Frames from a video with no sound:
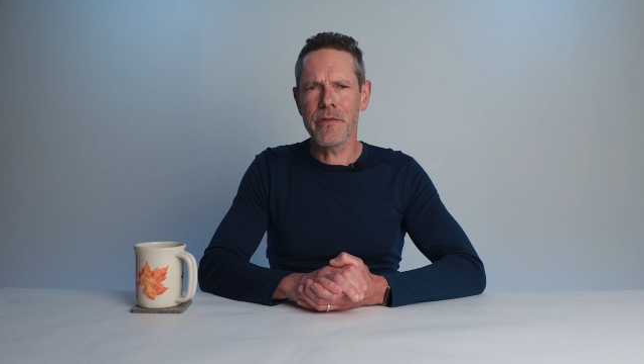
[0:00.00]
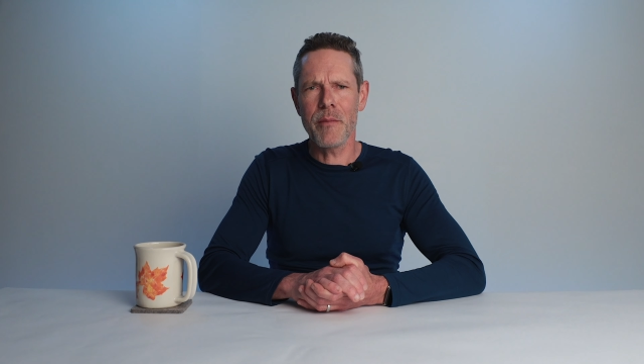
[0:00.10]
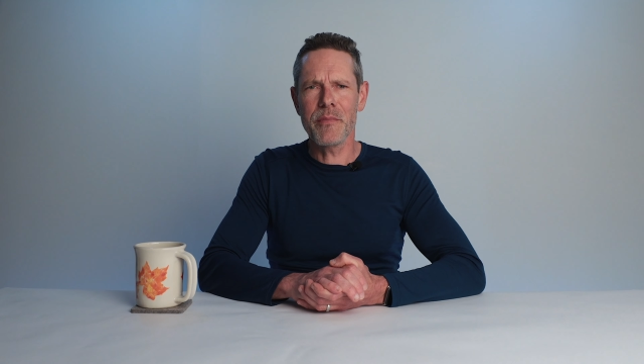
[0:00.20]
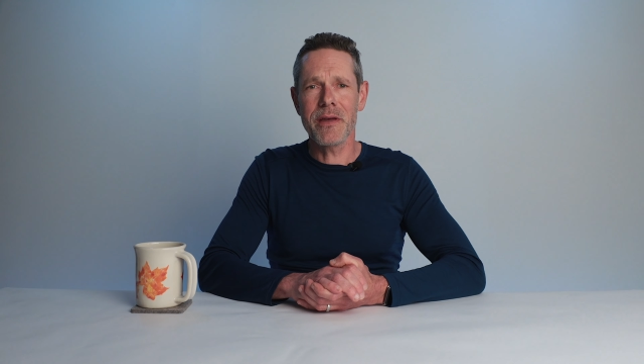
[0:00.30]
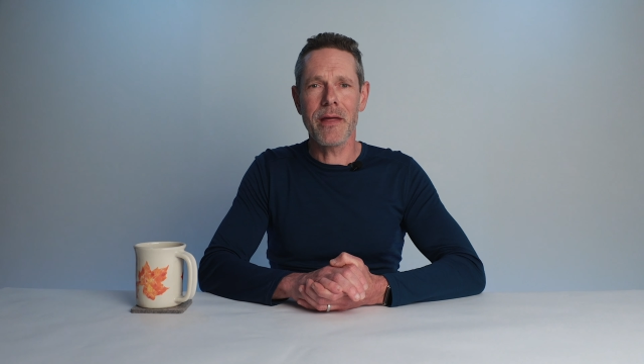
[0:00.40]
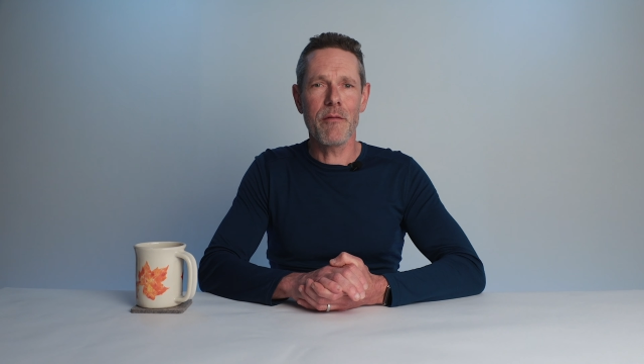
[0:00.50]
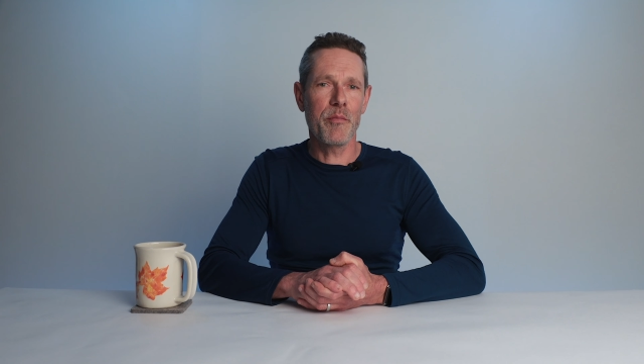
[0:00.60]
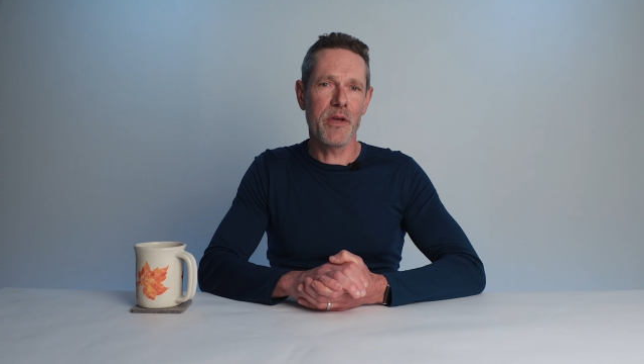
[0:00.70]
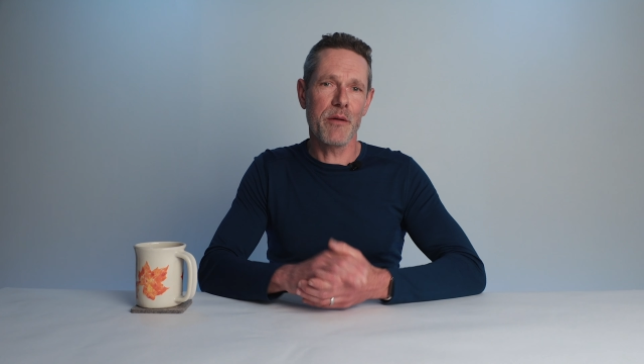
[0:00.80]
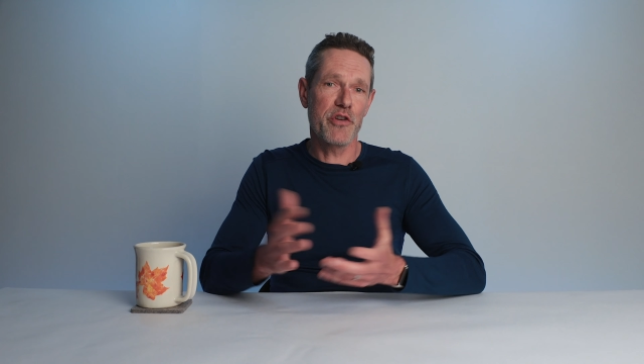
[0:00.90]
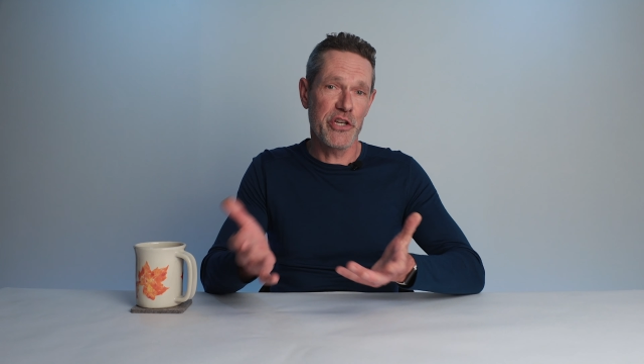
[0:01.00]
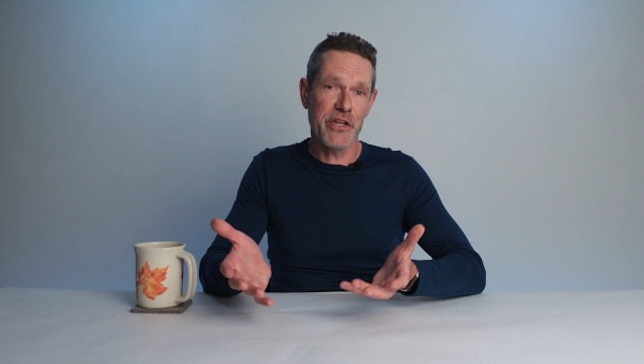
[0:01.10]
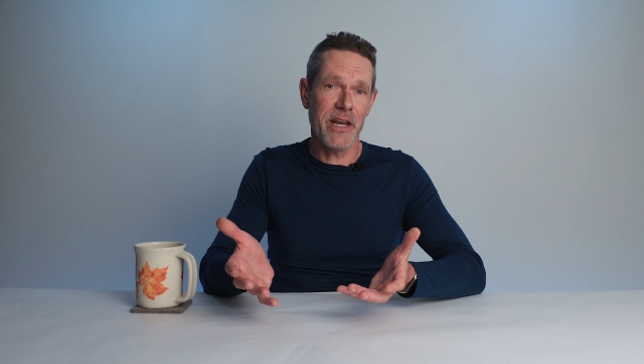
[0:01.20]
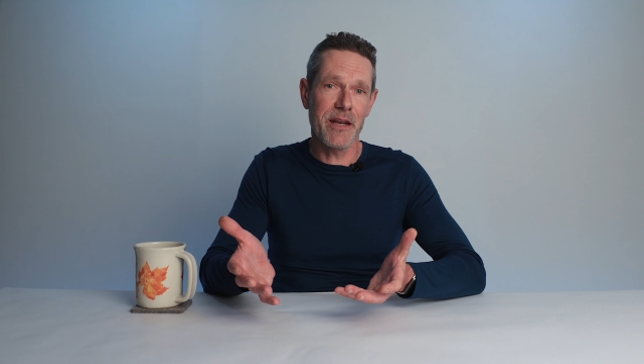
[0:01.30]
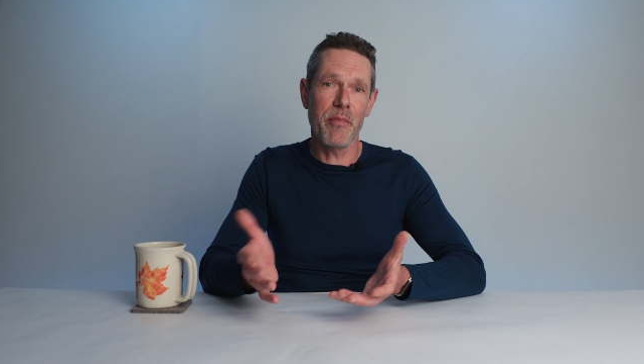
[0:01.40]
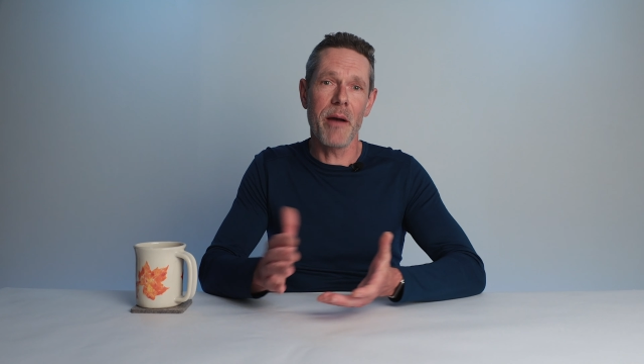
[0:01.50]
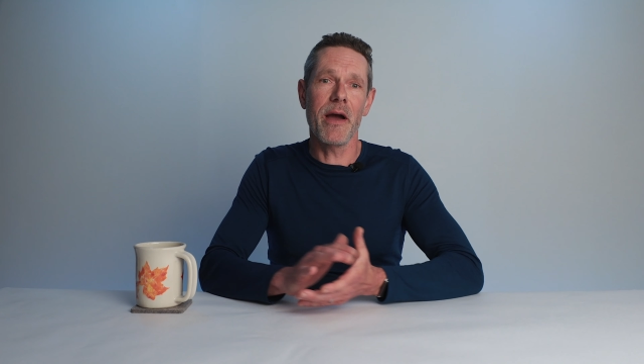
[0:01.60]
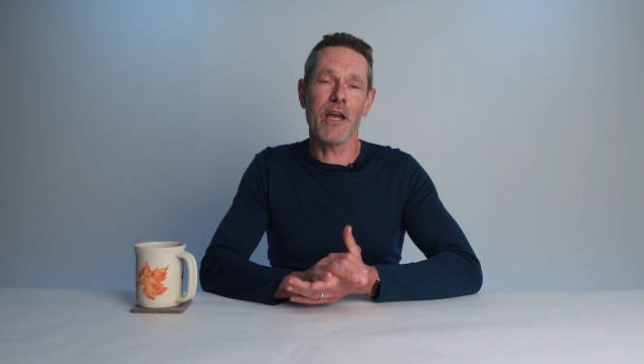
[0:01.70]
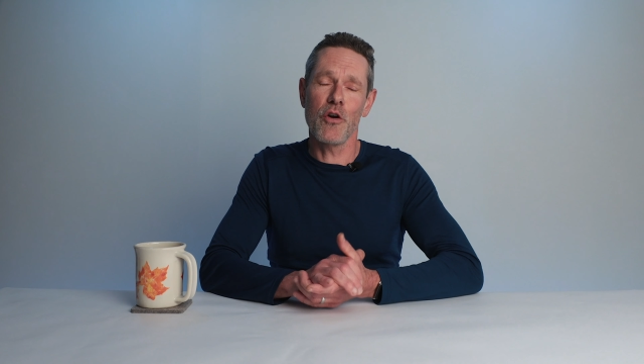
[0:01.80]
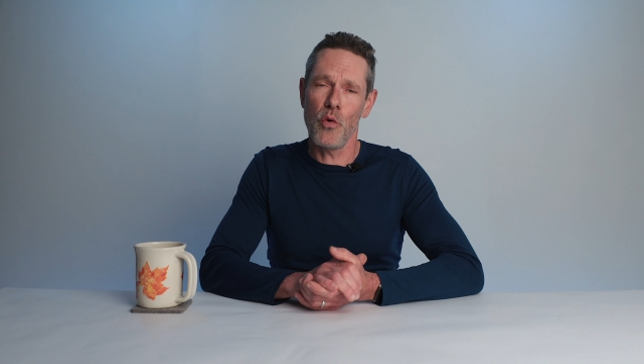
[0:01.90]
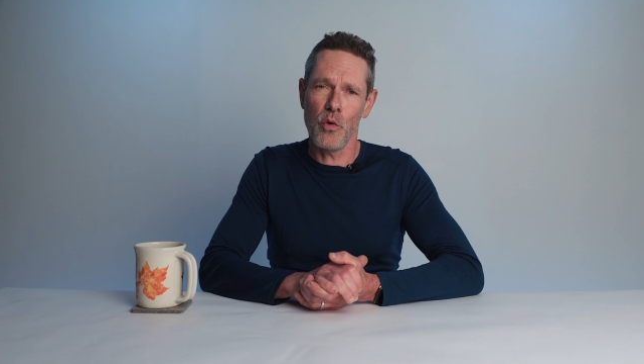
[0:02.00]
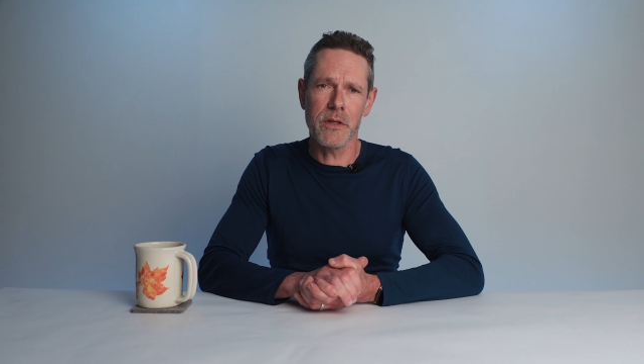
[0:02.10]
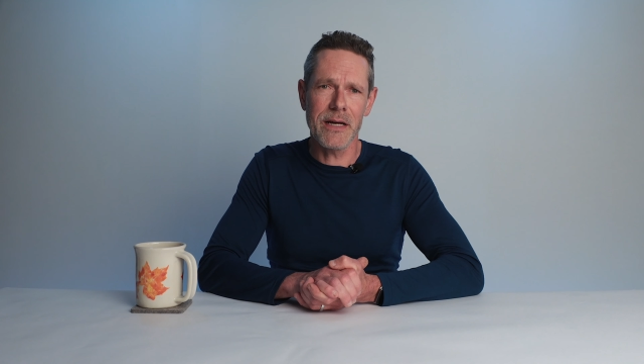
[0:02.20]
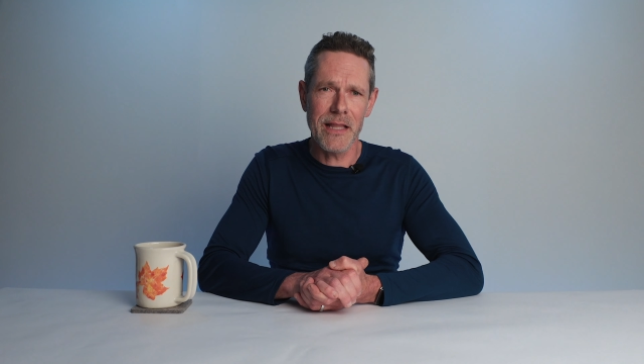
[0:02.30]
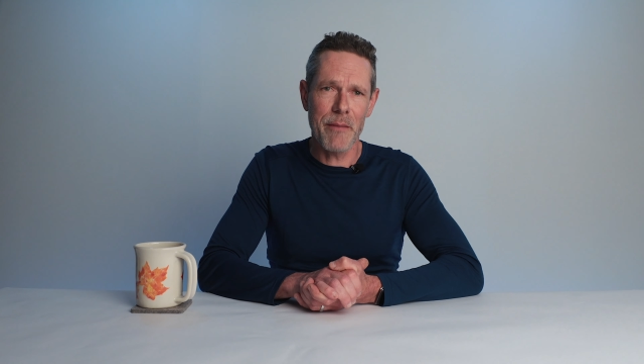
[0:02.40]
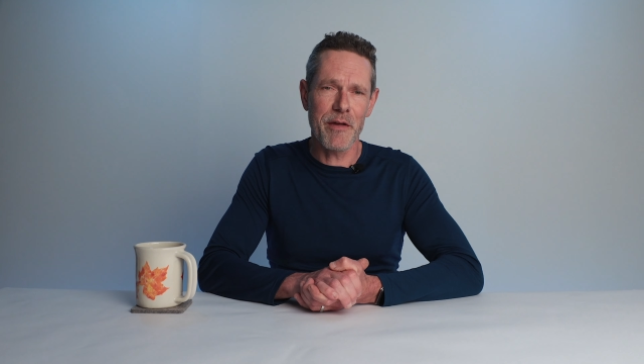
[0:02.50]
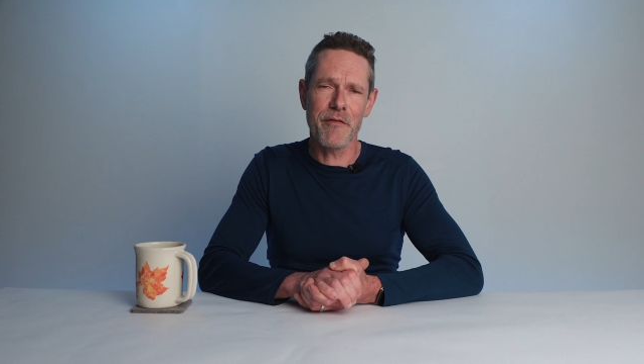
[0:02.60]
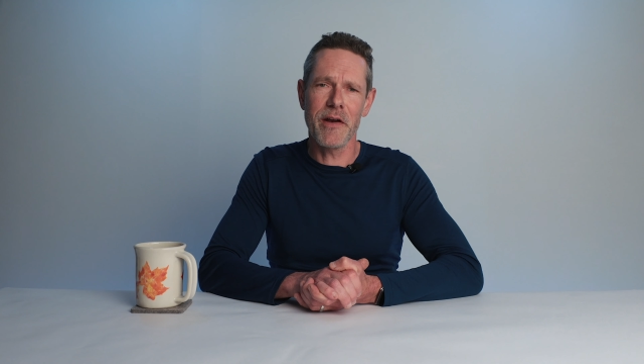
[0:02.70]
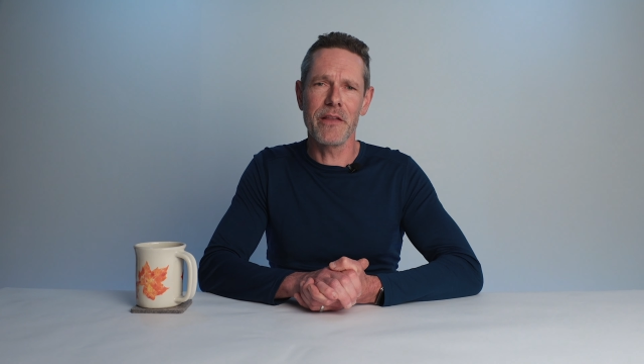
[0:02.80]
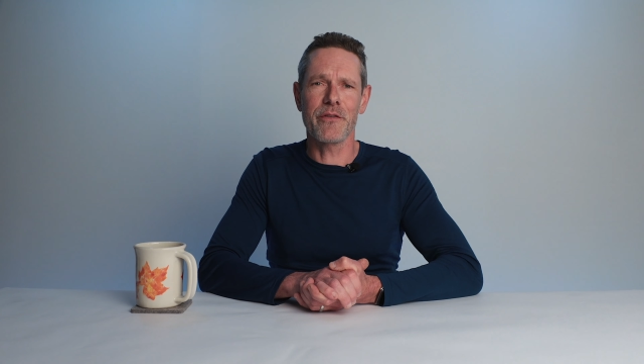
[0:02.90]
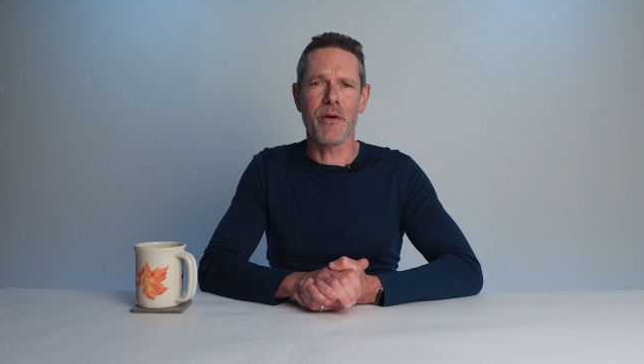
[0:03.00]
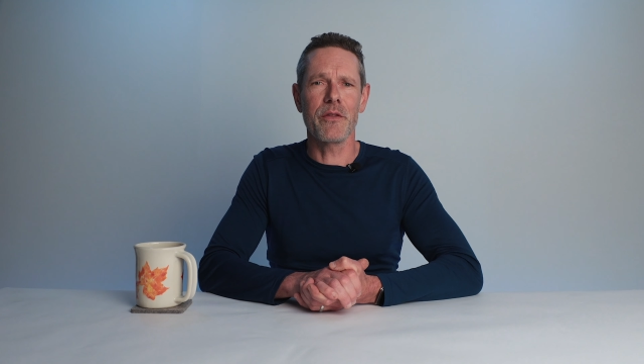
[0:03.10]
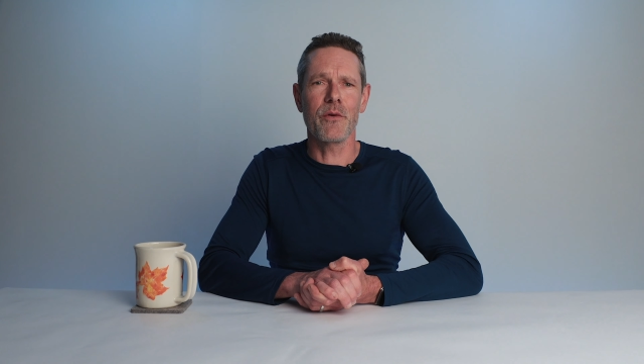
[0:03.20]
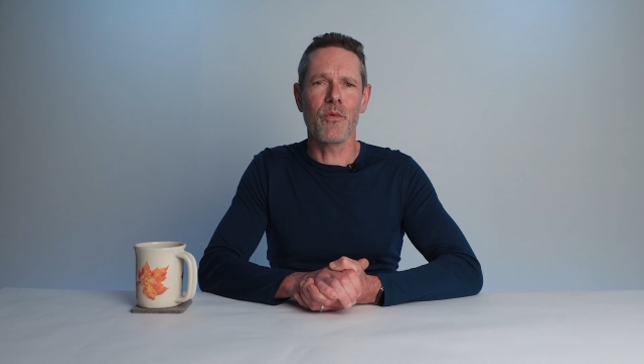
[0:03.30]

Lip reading: something that will be appreciated by my cold climate friends around the